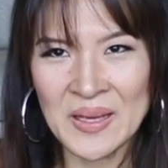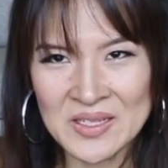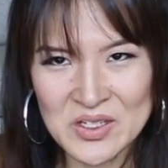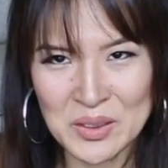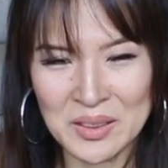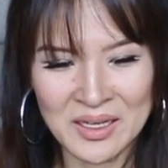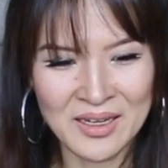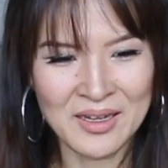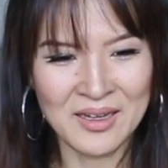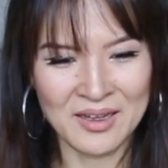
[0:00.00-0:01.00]
Asian
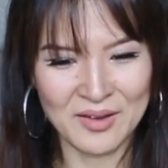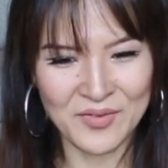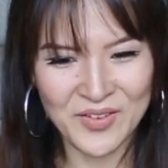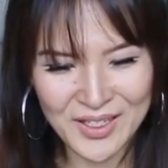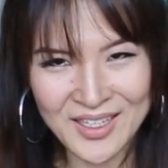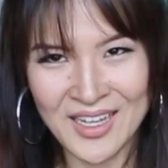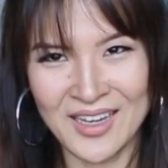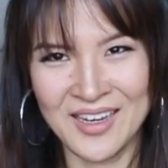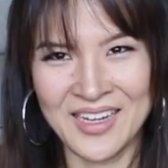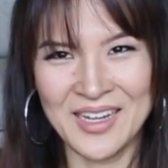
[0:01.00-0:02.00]
vegan
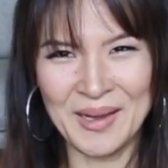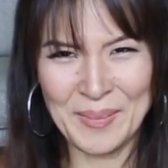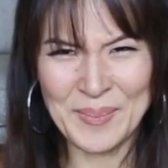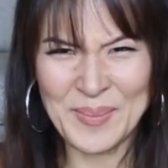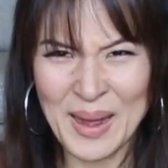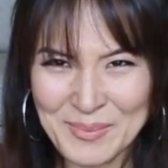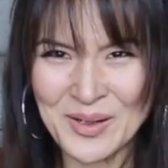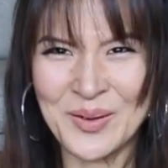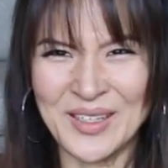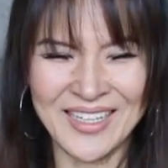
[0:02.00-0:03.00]
mama
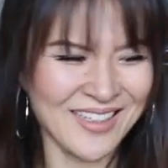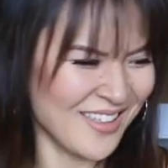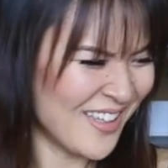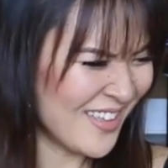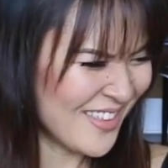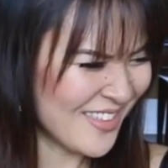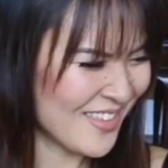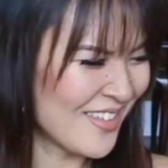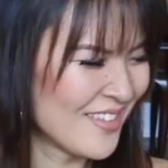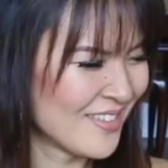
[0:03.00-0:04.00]
queen.
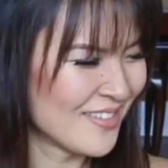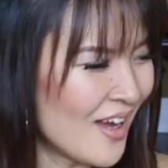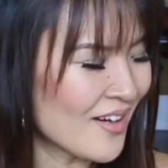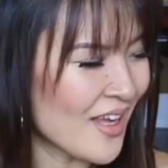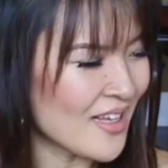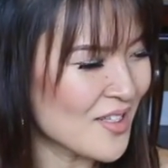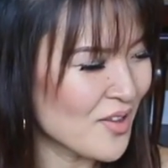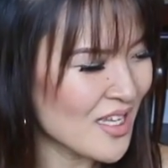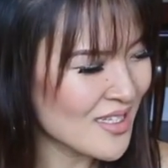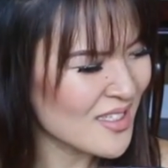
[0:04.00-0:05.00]
Okay, so
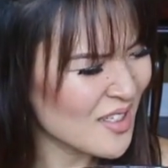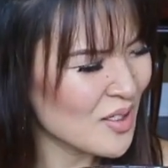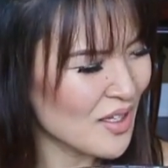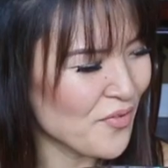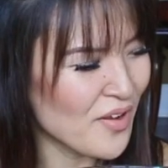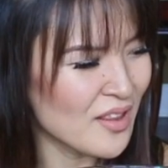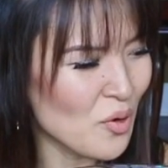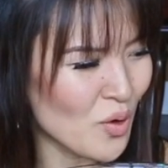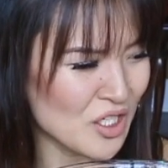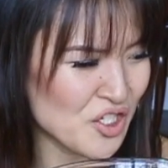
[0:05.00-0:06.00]
this is a little different
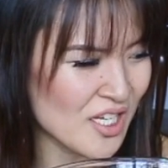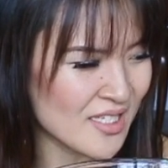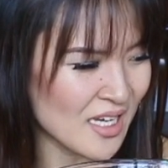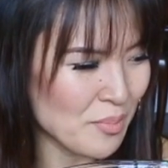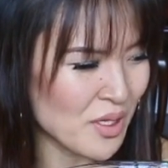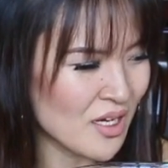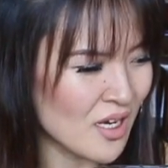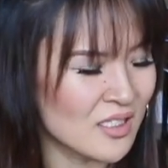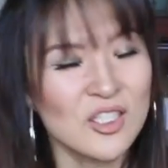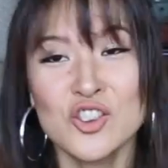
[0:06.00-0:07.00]
than what she did
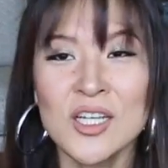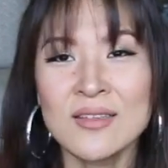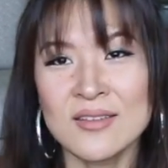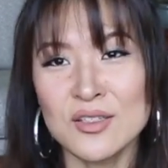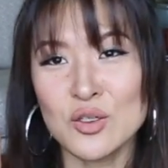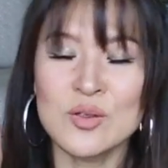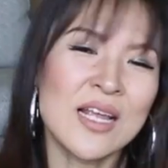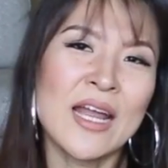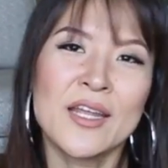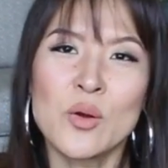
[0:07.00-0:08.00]
because she doesn't use
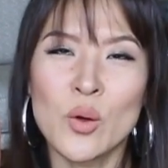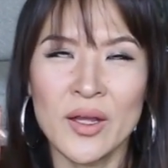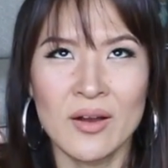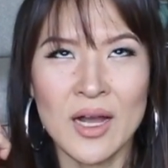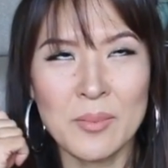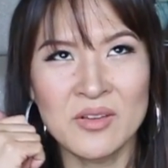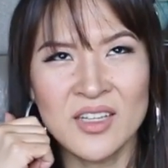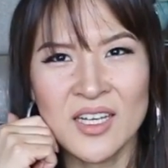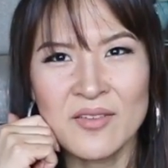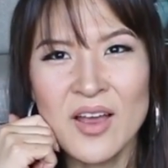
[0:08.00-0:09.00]
any oil, I
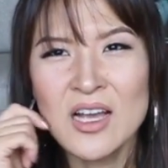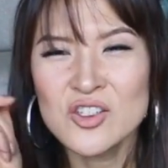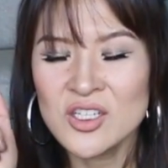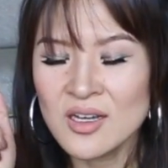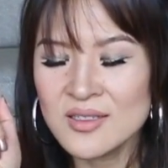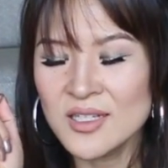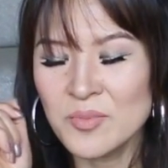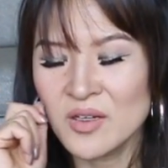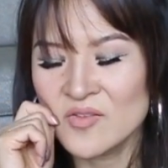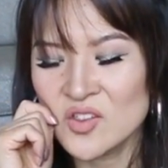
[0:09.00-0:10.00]
believe. She does a little
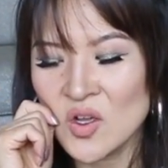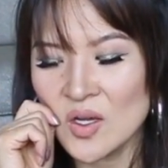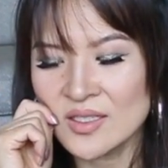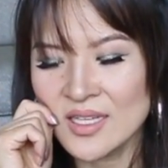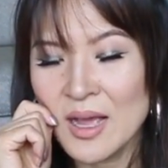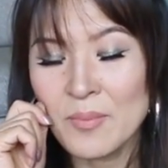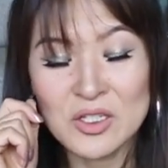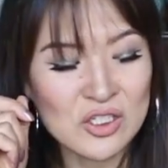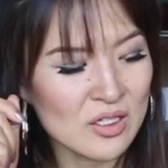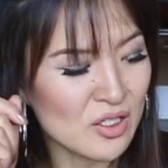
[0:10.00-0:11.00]
bit of salt, but
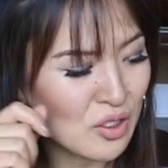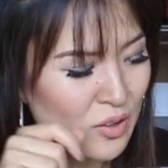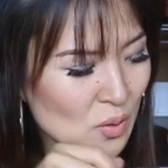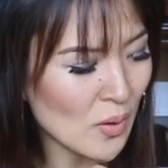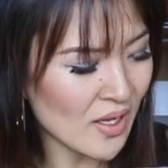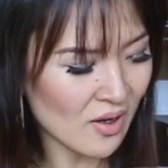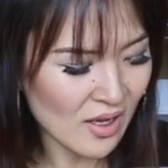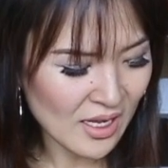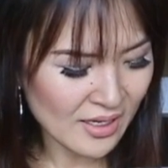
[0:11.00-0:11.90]
she doesn't use oil.